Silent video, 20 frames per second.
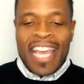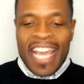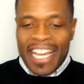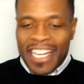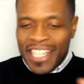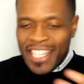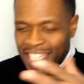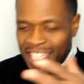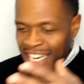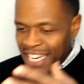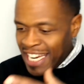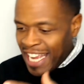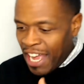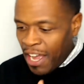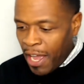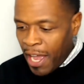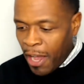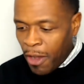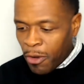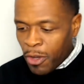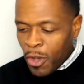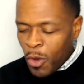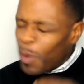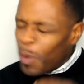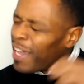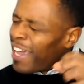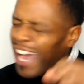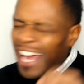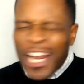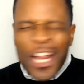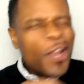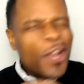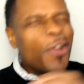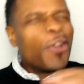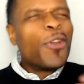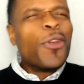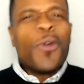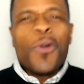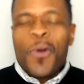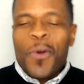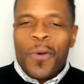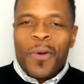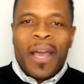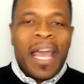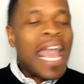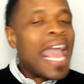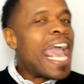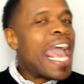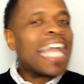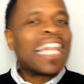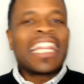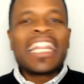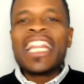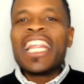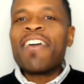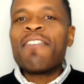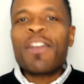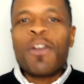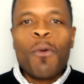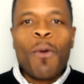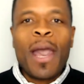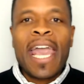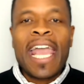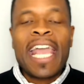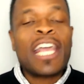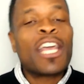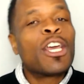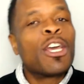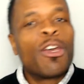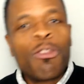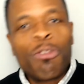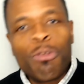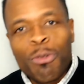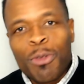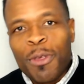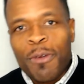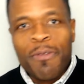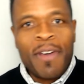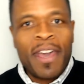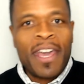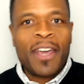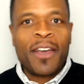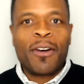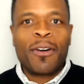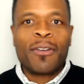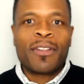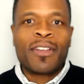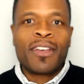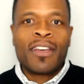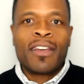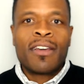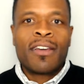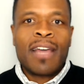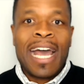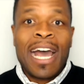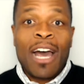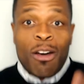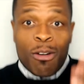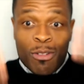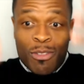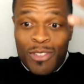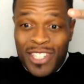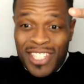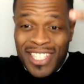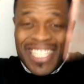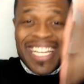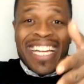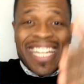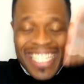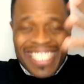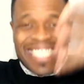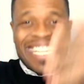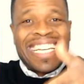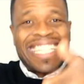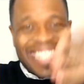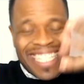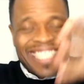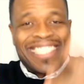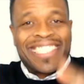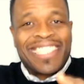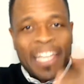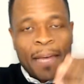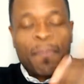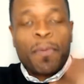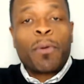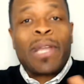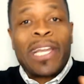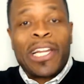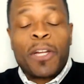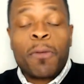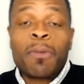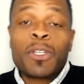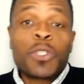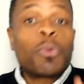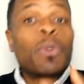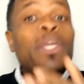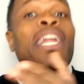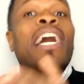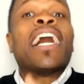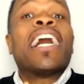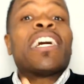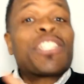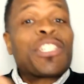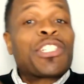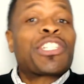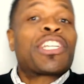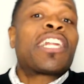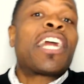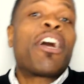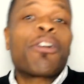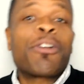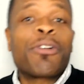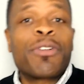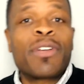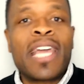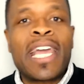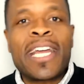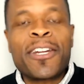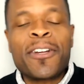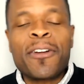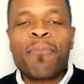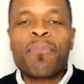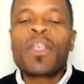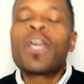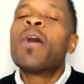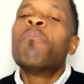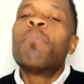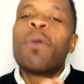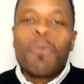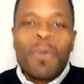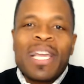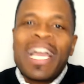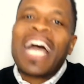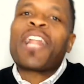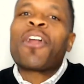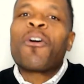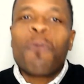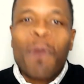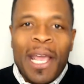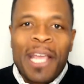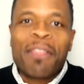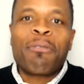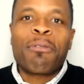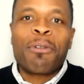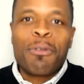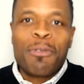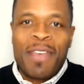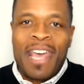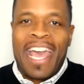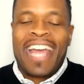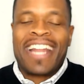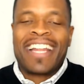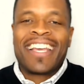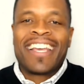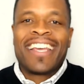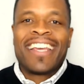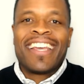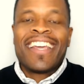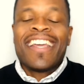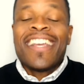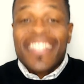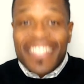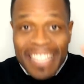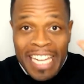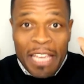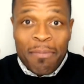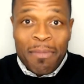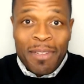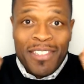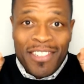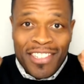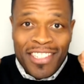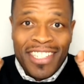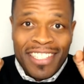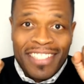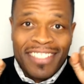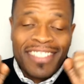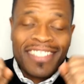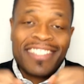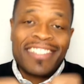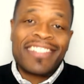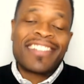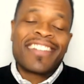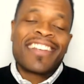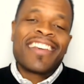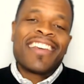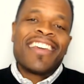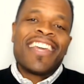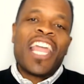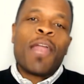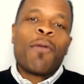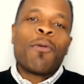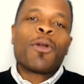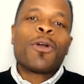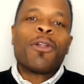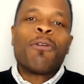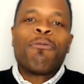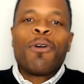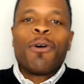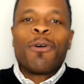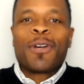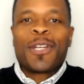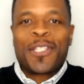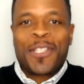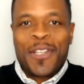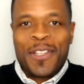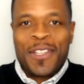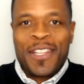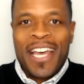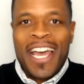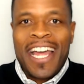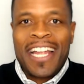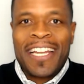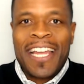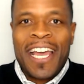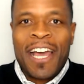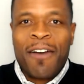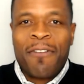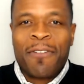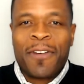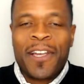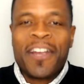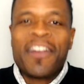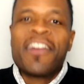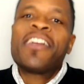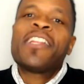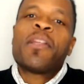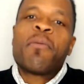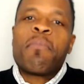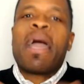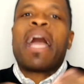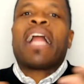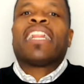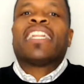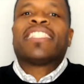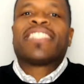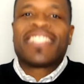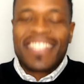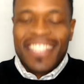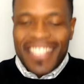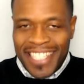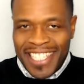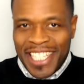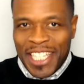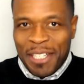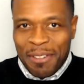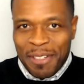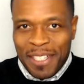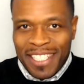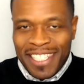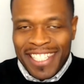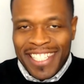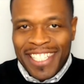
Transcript: And to see now how we got a new and living way through the veil how sin is like this separator between us and our creator, but we got a way through that his name is Jesus. And we're going to focus on that now for hearing the balance of the series.